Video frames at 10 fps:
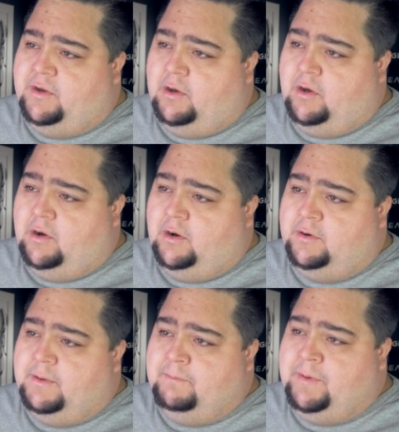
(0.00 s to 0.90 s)

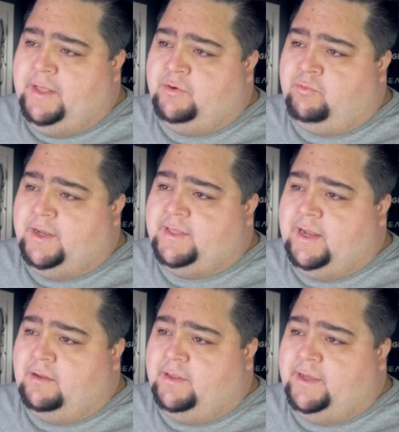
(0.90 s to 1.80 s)
hard bend right
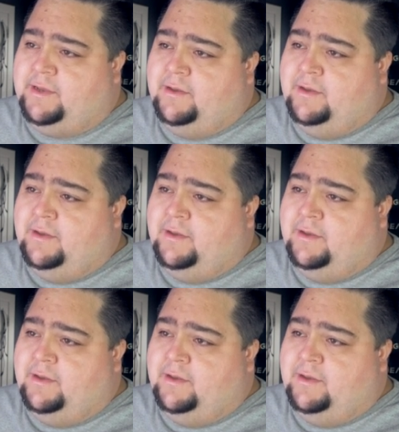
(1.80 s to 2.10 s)
there, like